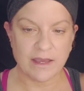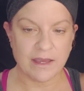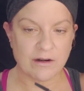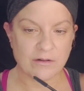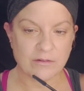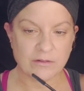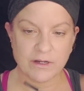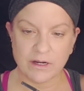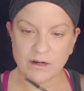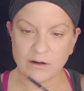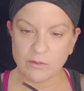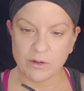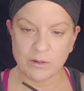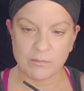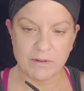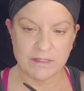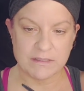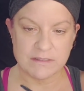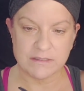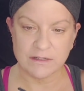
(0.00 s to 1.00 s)
I don't care
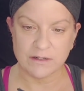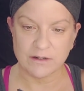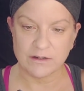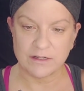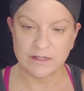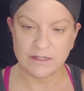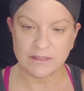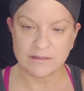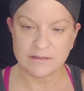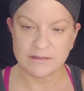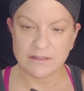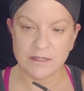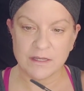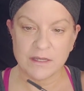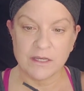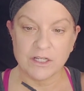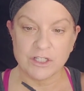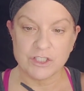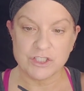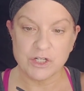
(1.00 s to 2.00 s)
what mascara it is,
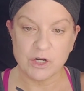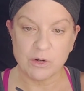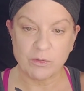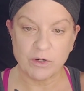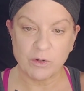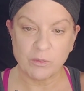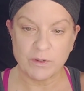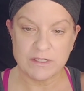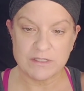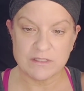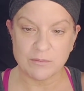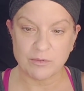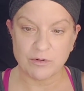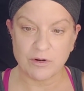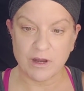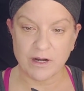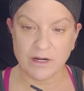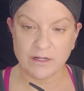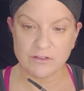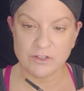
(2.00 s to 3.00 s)
because you don't want to waste the
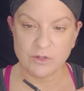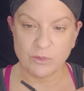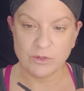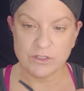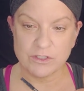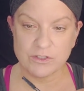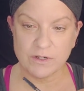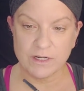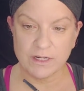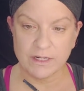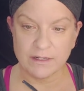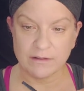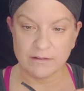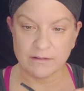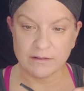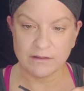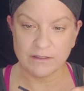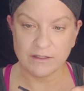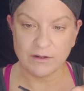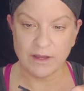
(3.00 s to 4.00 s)
product. You want to try to
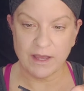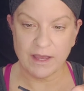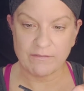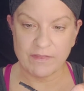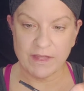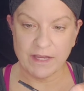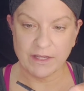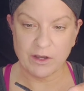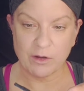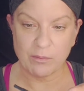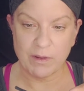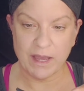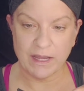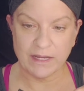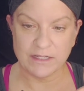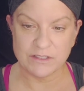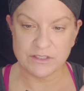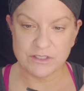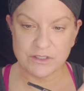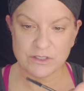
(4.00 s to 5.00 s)
have that go
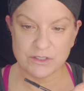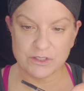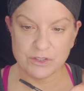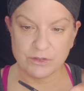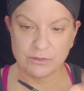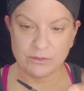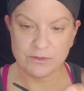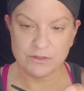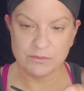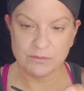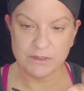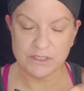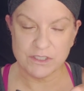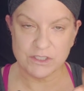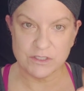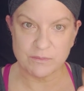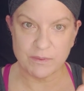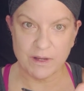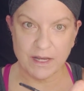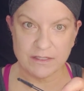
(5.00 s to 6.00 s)
back into the tube as much
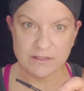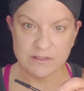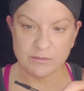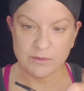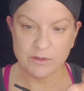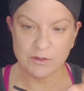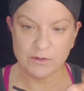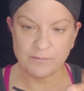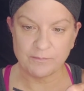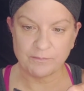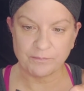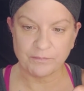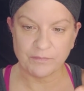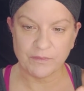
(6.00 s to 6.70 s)
as possible.